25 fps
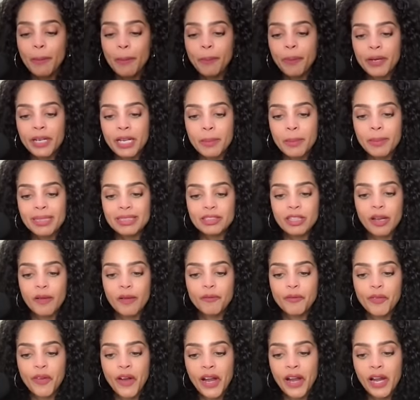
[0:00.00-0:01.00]
pretty much
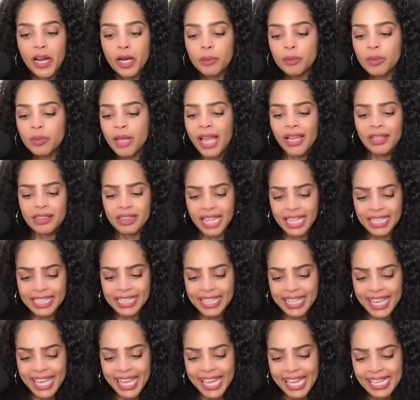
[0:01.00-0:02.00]
confirmed that
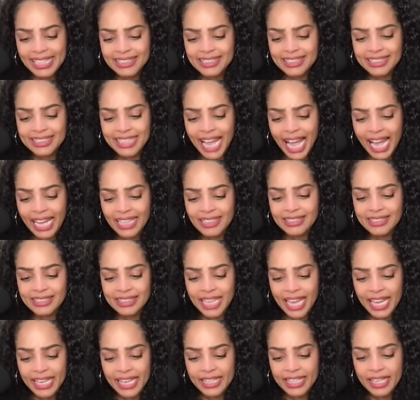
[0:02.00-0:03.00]
he's not
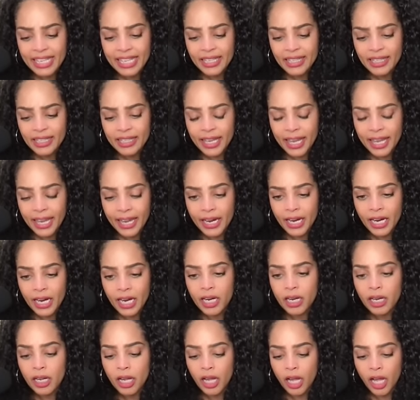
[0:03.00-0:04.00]
taking
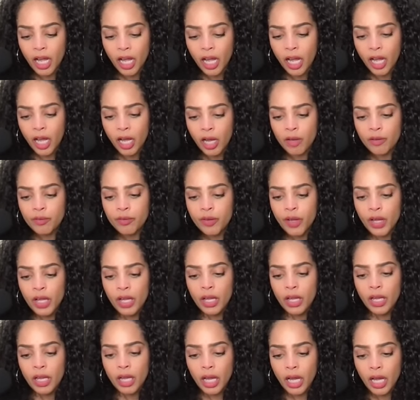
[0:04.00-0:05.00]
care of,
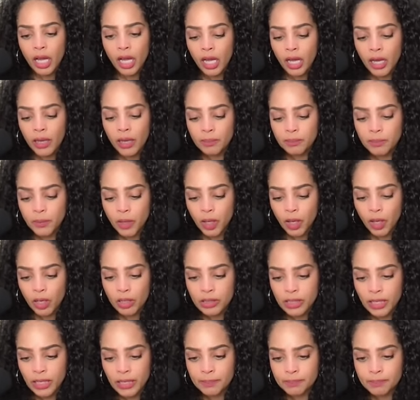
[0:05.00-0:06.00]
hold
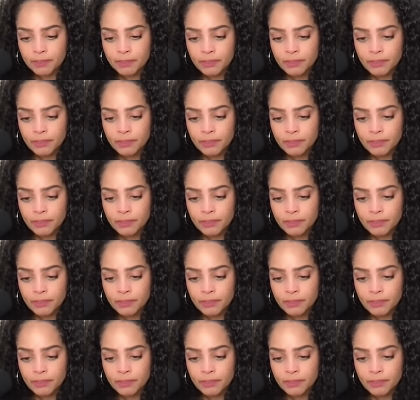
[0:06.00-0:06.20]
on.